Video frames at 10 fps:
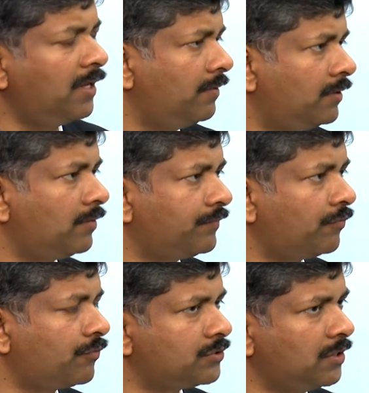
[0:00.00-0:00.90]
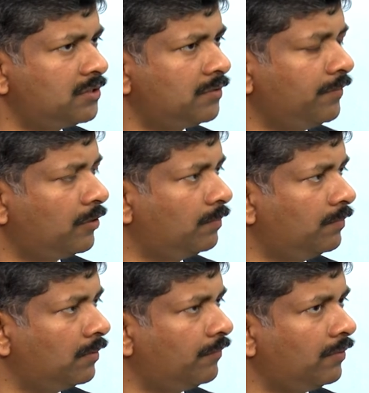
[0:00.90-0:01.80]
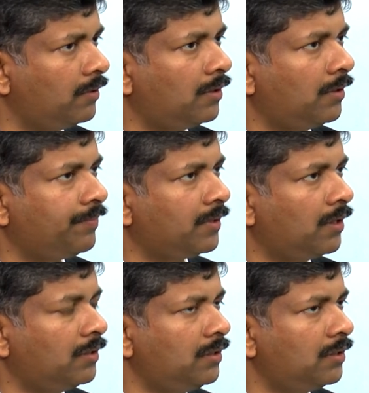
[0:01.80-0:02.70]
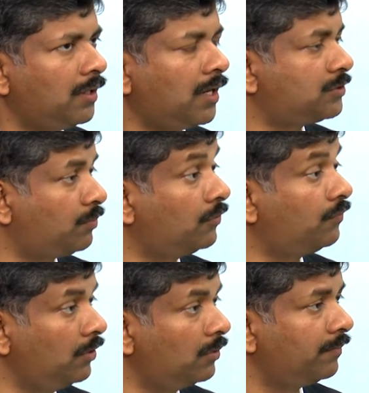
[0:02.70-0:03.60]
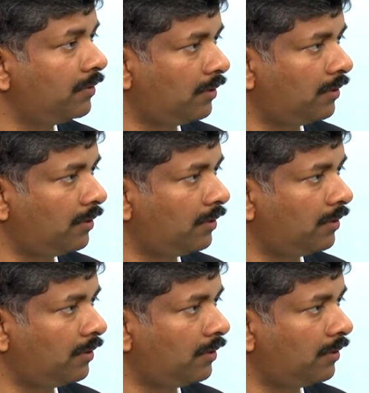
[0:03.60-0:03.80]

Yeah, of course. That's a, I think, a large portfolio